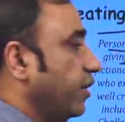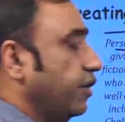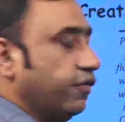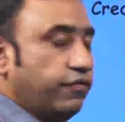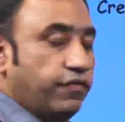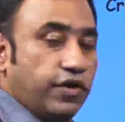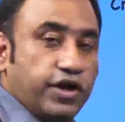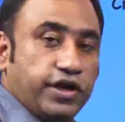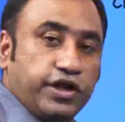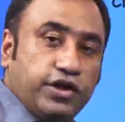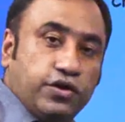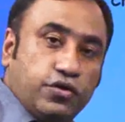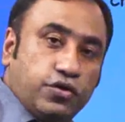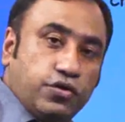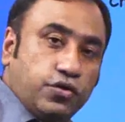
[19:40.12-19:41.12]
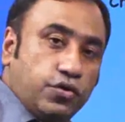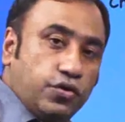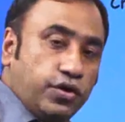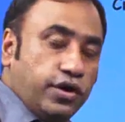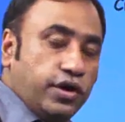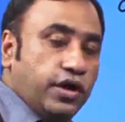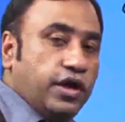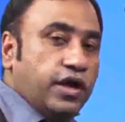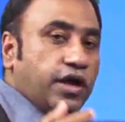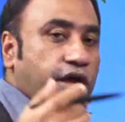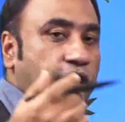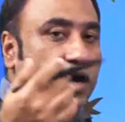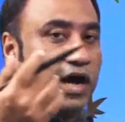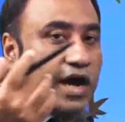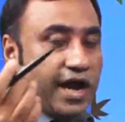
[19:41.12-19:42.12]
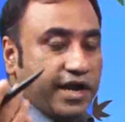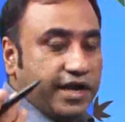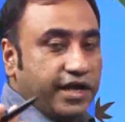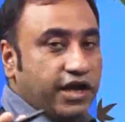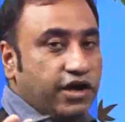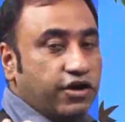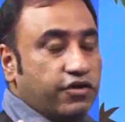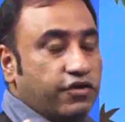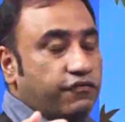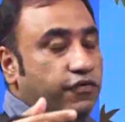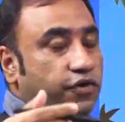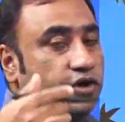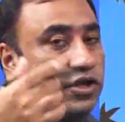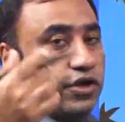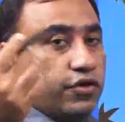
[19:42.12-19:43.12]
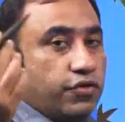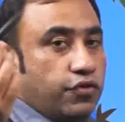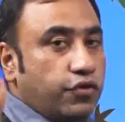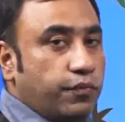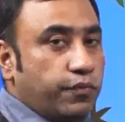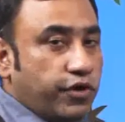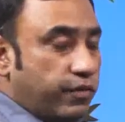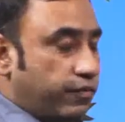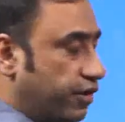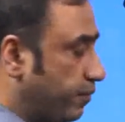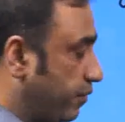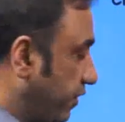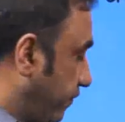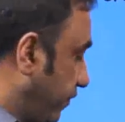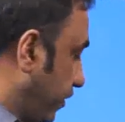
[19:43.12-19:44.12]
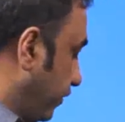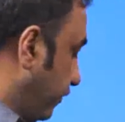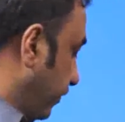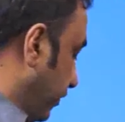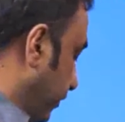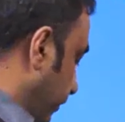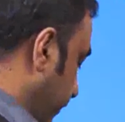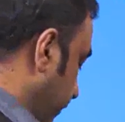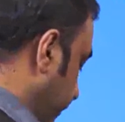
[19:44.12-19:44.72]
for your own idea or for your own problem definition.